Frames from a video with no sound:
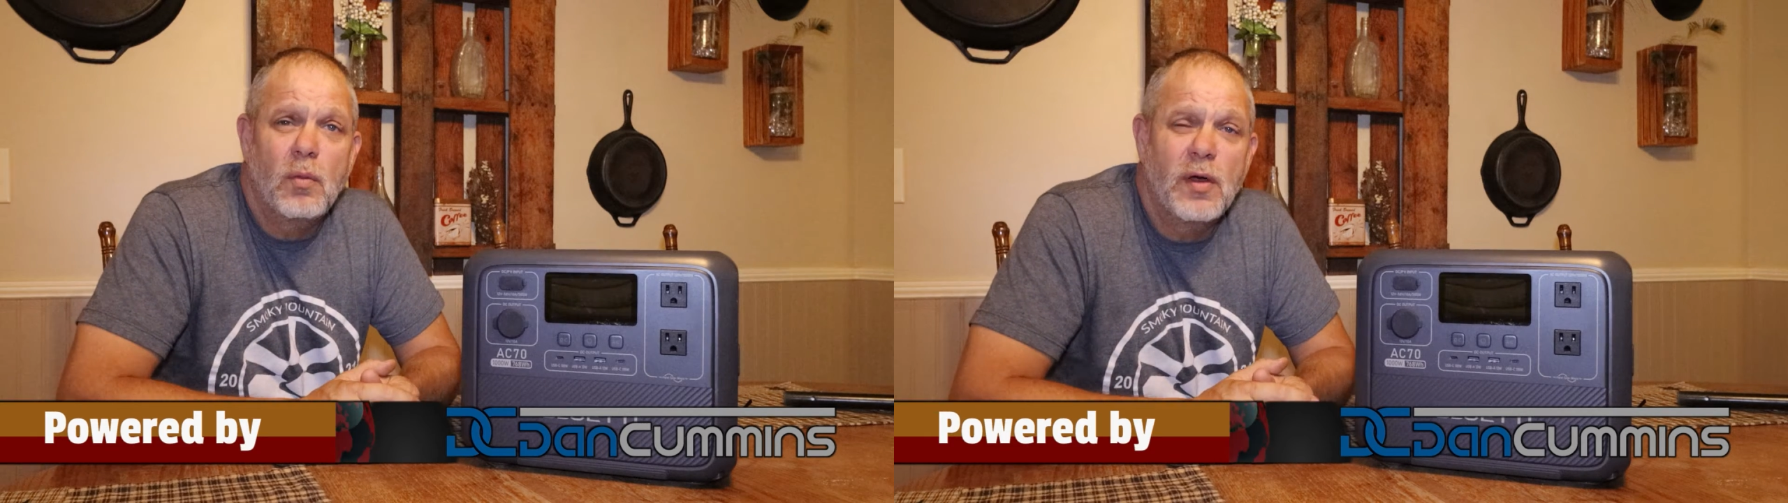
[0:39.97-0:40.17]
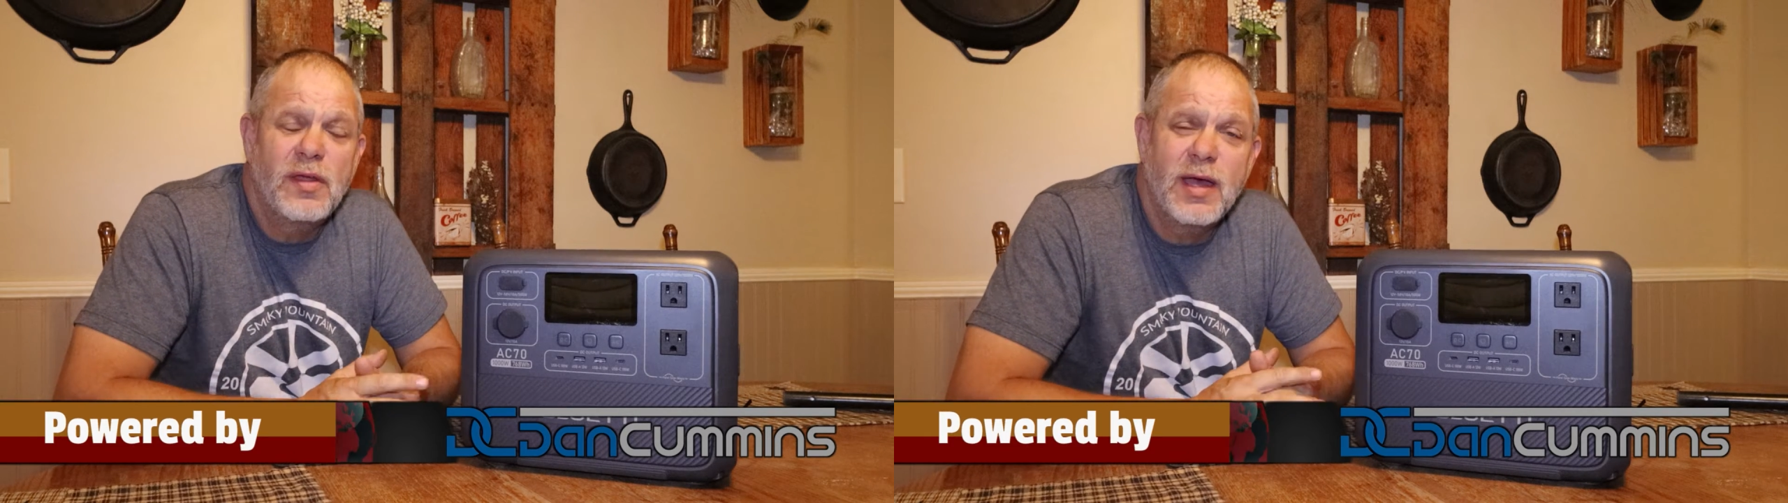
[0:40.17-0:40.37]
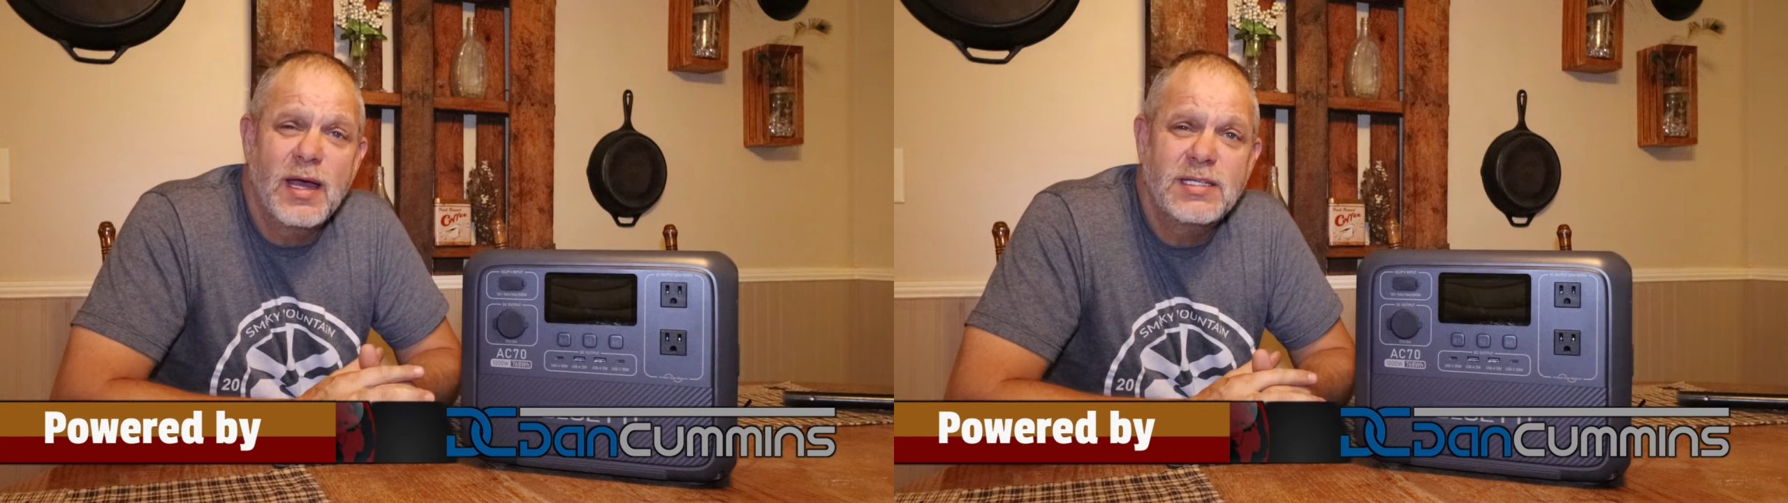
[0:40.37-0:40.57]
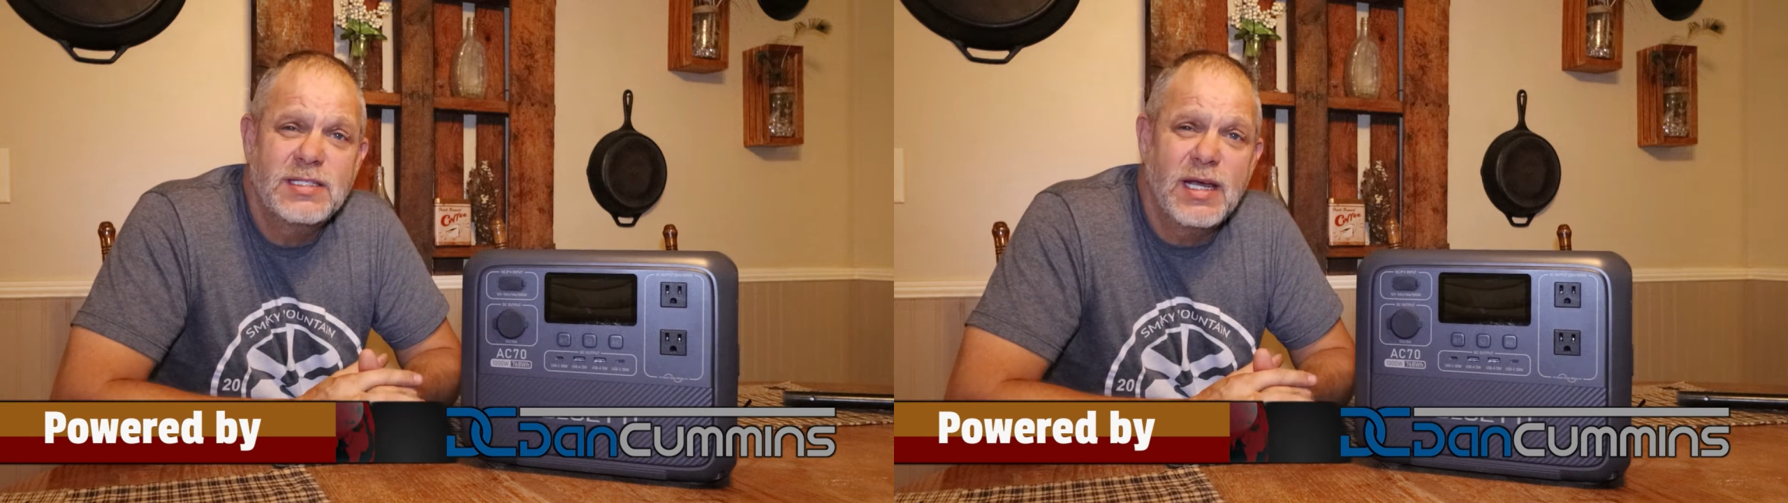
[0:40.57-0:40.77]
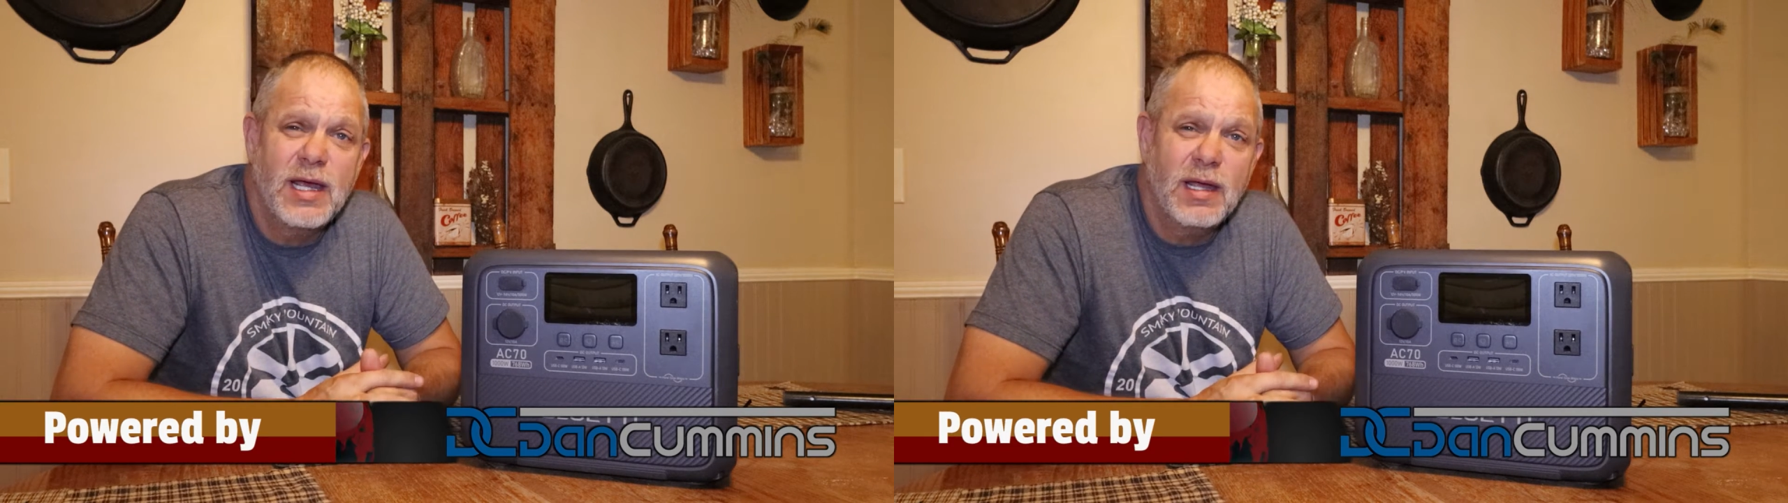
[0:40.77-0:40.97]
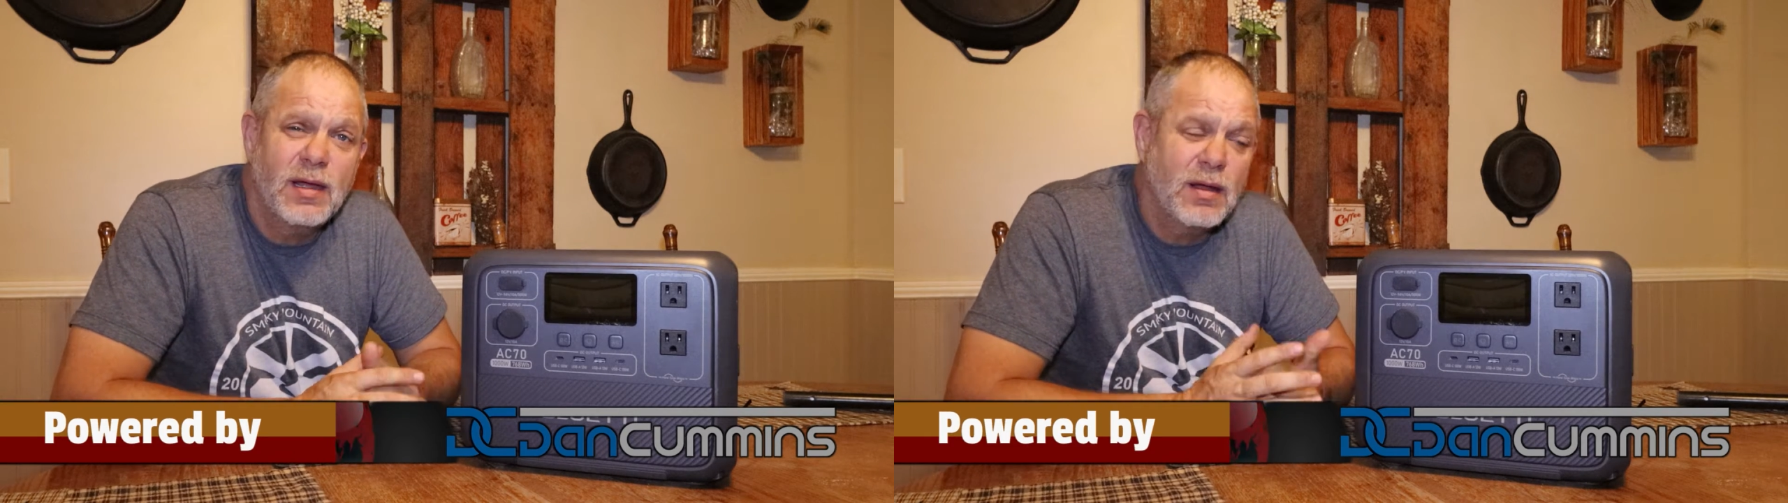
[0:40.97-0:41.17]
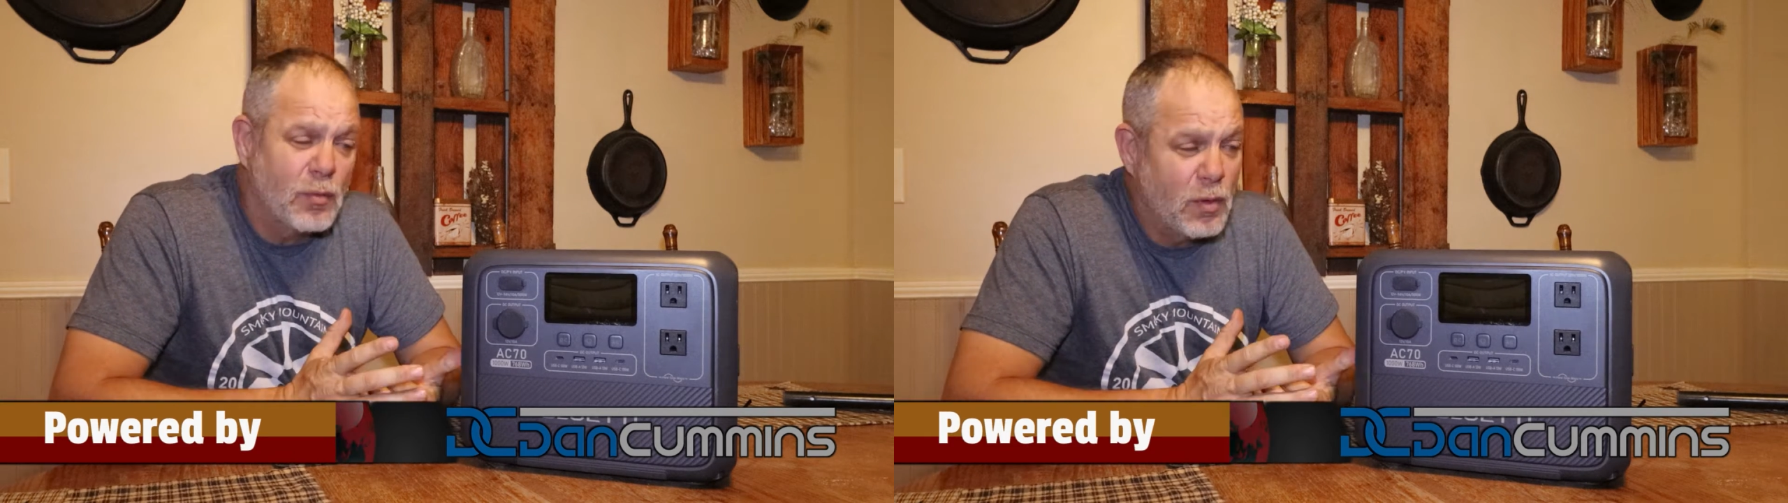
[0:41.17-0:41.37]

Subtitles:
with the AC,